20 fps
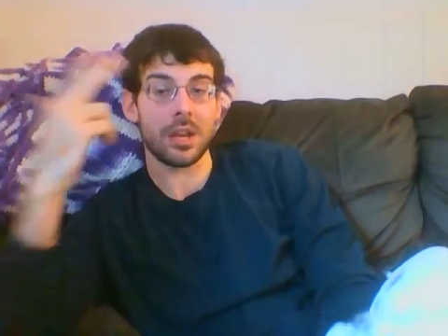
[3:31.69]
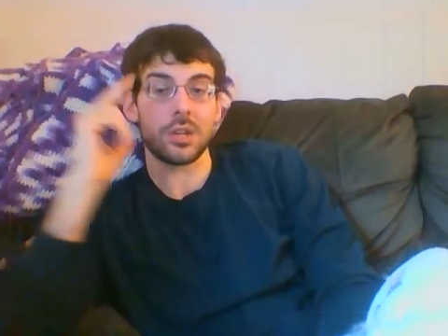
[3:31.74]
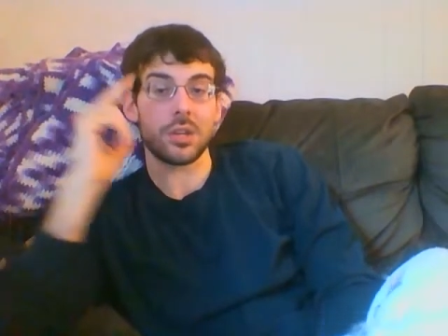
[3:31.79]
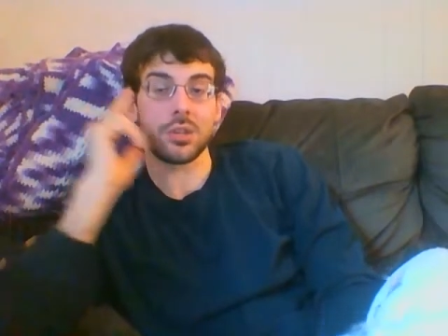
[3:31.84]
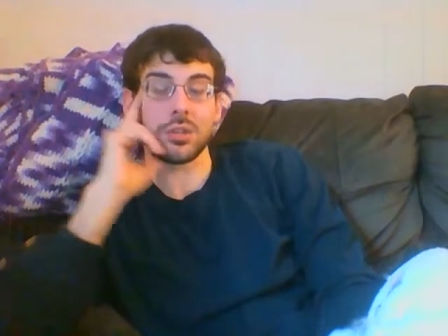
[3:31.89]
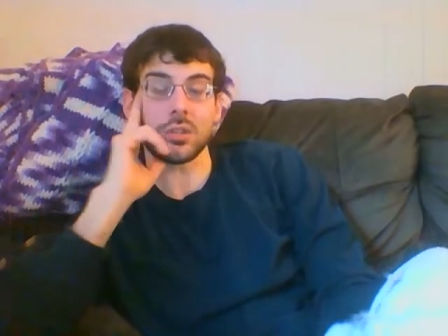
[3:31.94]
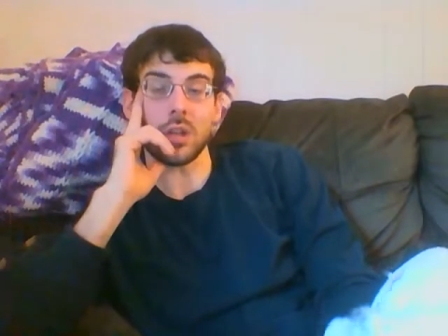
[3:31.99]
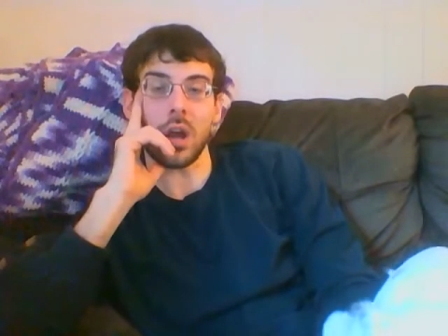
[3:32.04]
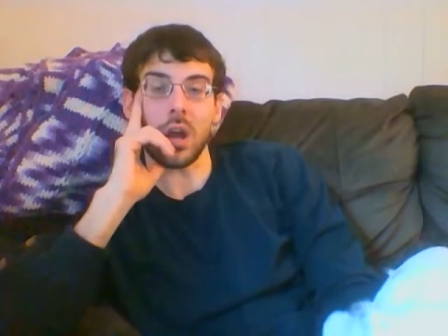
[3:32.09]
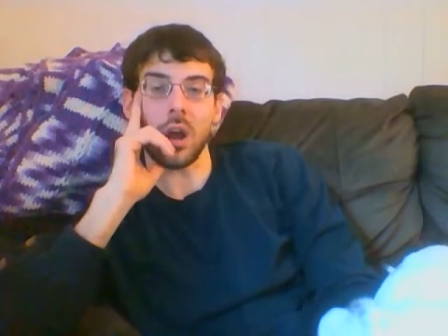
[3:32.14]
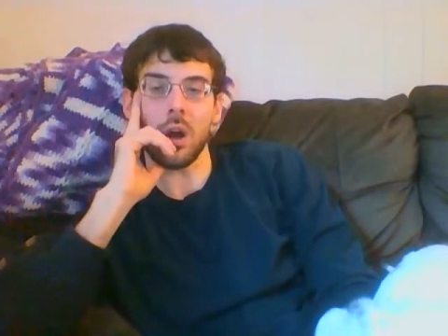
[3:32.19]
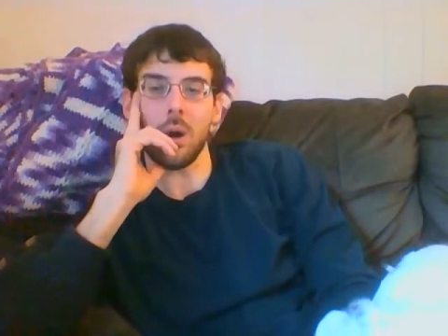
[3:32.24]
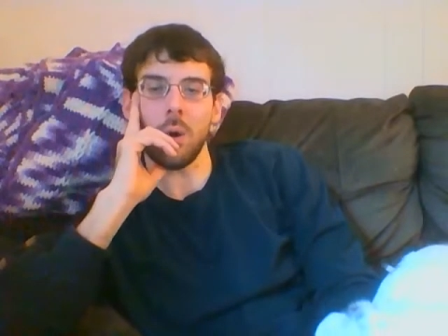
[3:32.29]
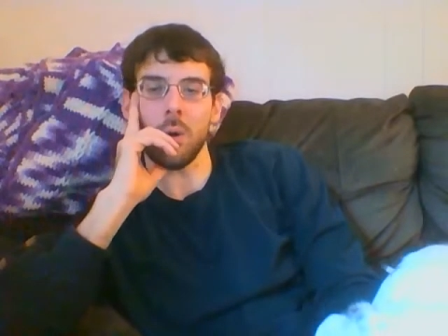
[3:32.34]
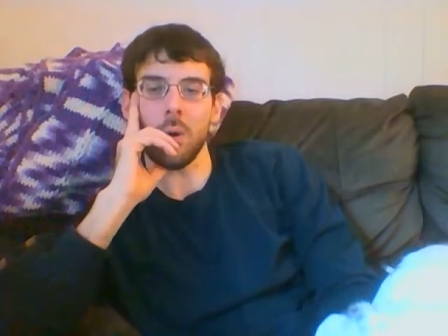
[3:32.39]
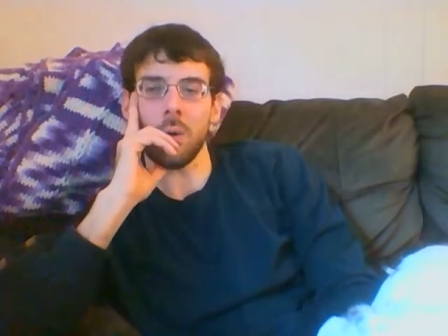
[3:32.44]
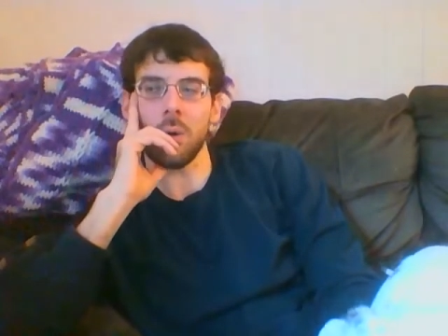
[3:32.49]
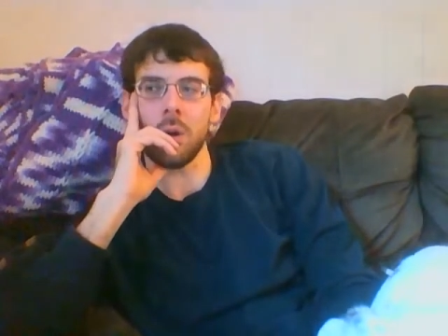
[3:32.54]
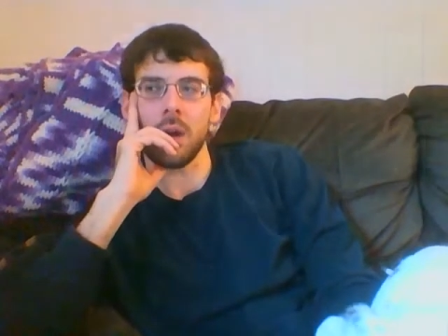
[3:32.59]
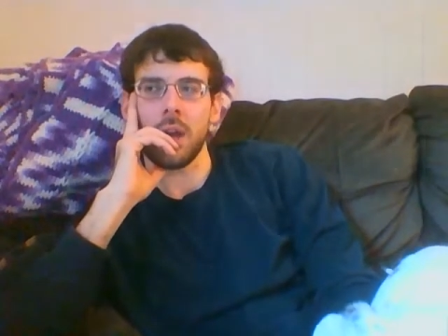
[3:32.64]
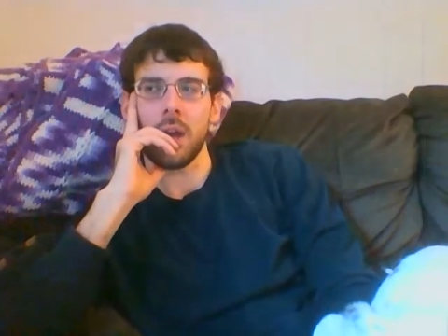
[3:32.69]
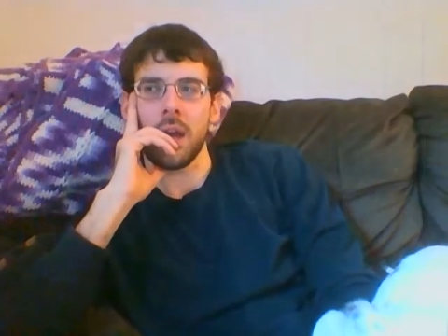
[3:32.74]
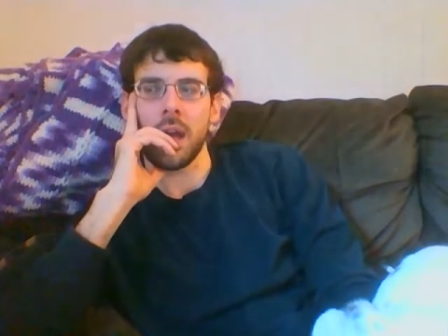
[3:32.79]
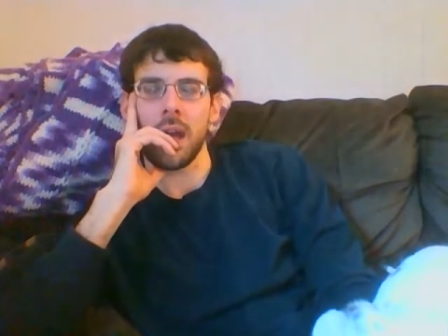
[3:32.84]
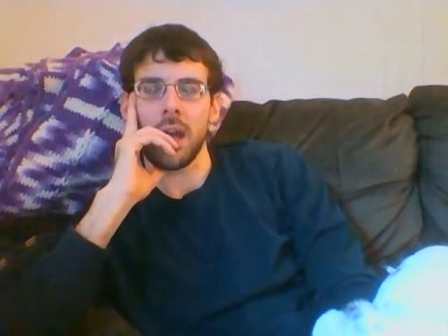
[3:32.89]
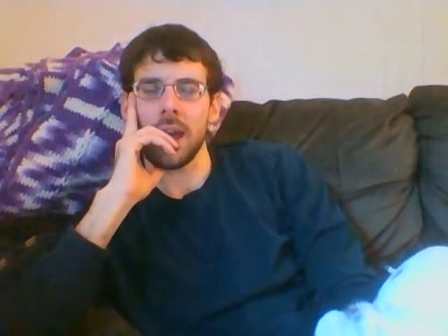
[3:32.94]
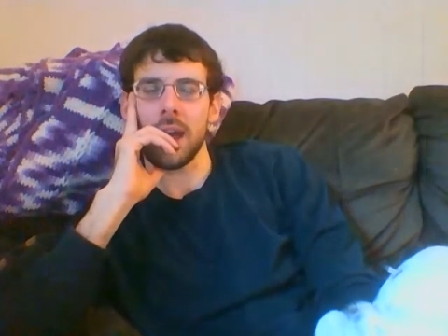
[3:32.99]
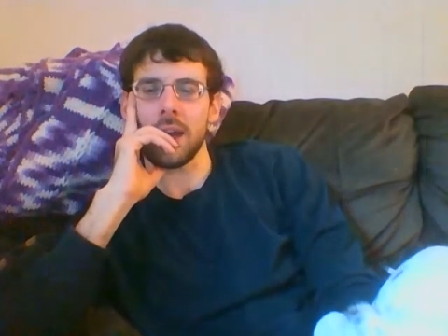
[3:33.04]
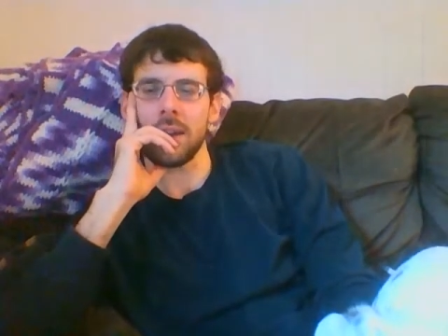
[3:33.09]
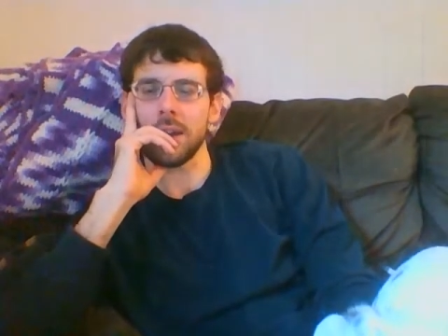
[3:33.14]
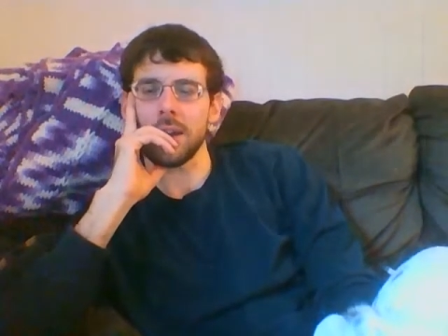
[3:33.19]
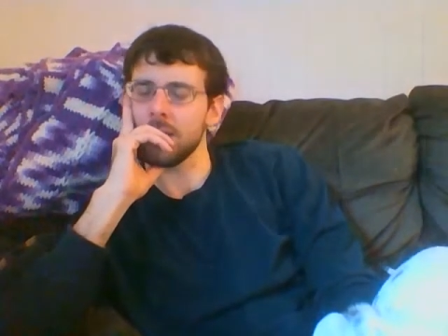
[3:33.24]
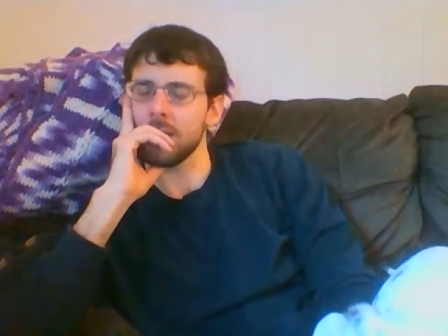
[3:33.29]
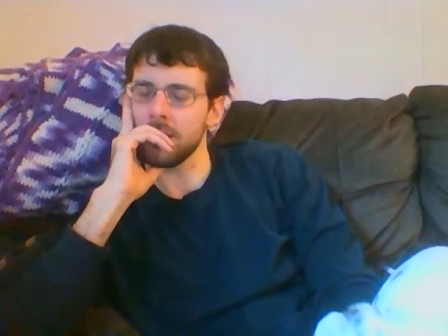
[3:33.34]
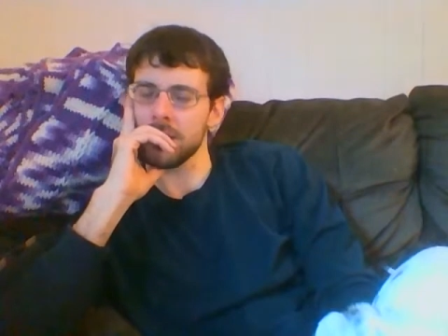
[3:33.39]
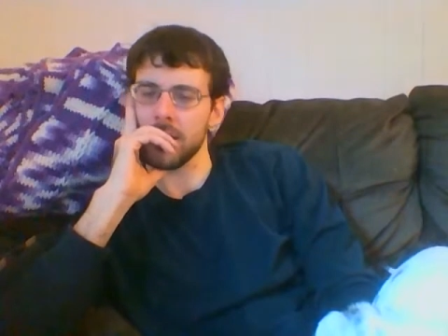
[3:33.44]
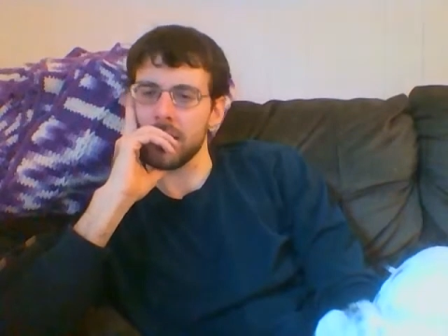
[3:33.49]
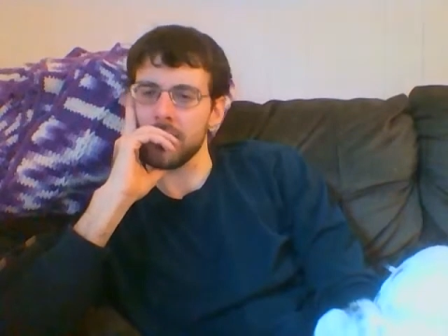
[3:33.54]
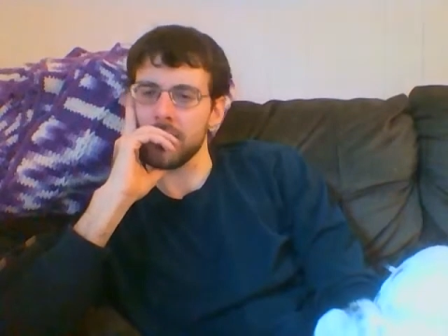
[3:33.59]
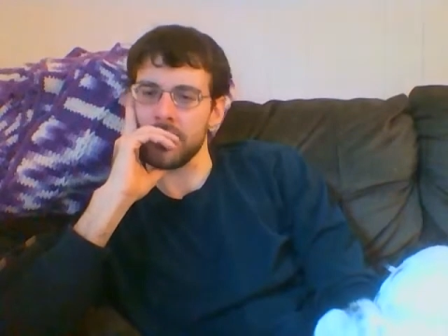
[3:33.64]
So, and I, there
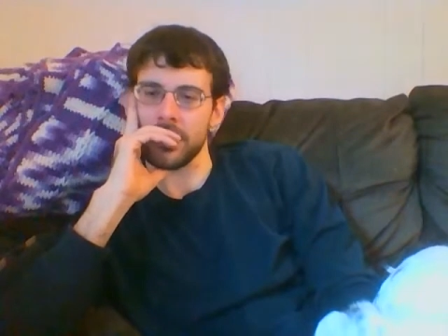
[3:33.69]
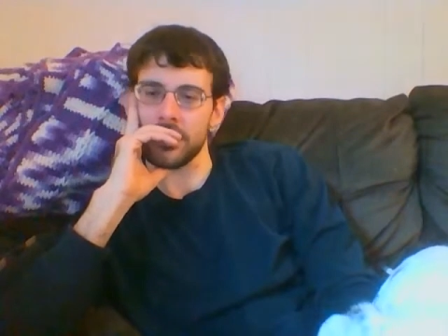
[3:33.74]
was another